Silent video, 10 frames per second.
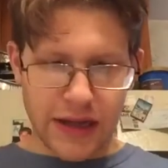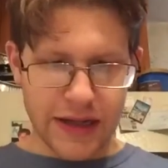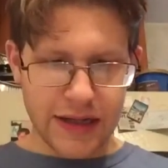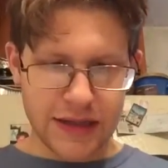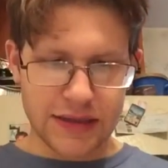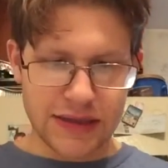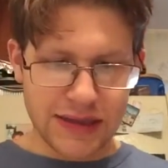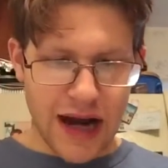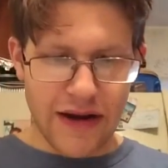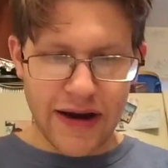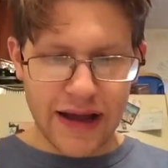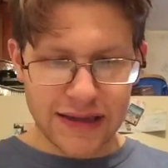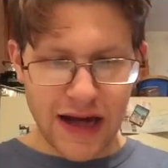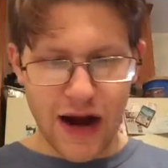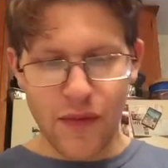is
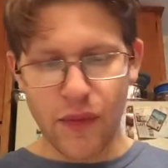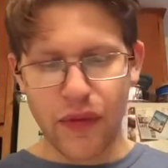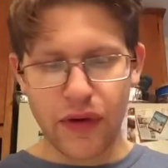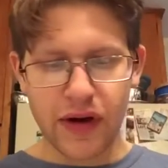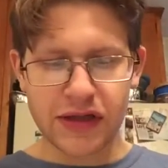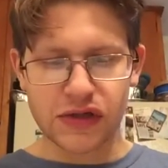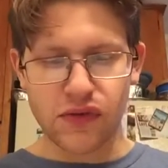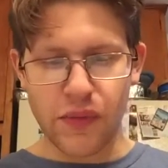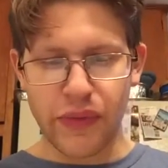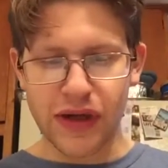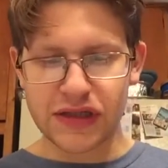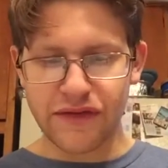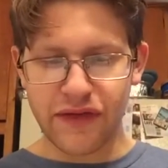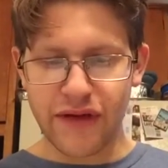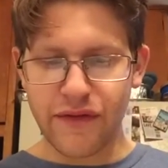Saranac's Caramel Porter is a robust,
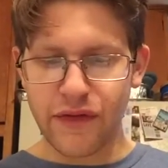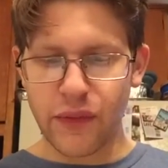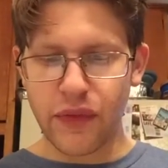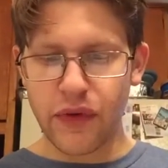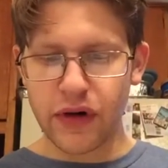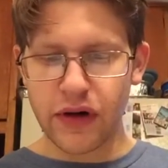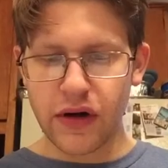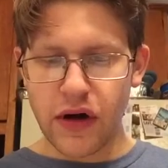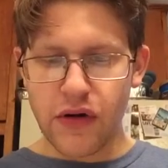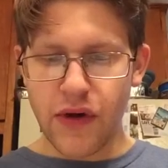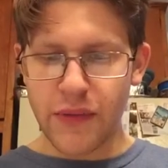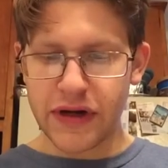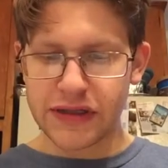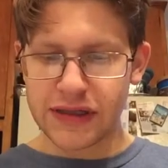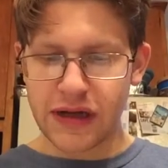flavorful porter
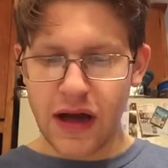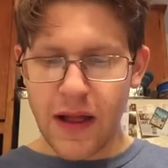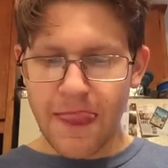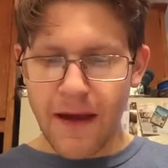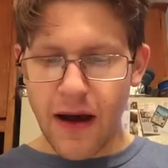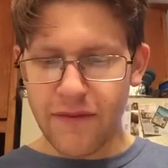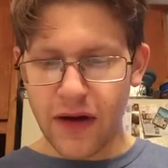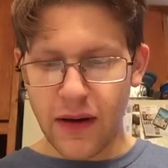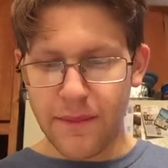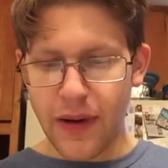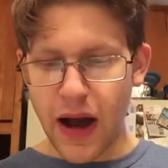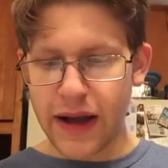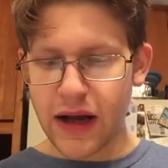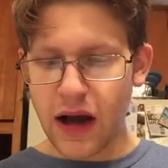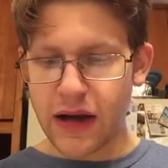reminiscent of a
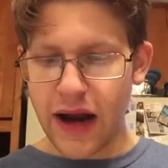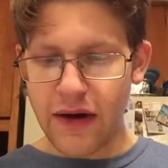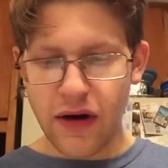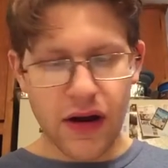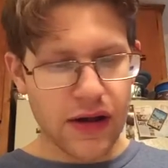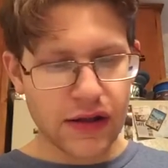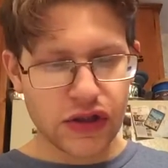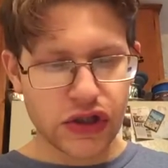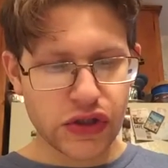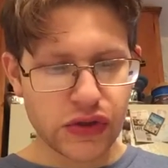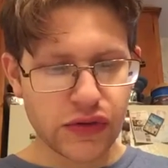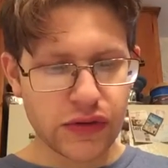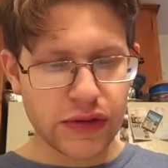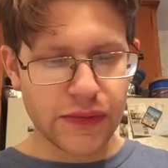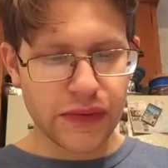bygone era,
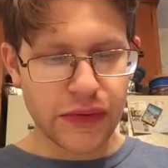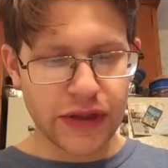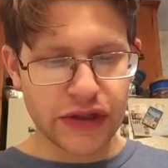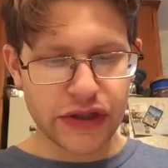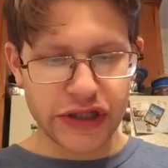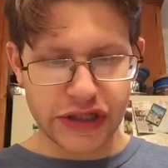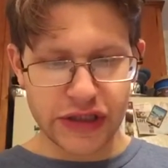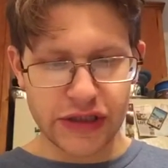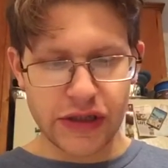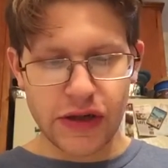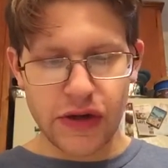true to brewing tradition.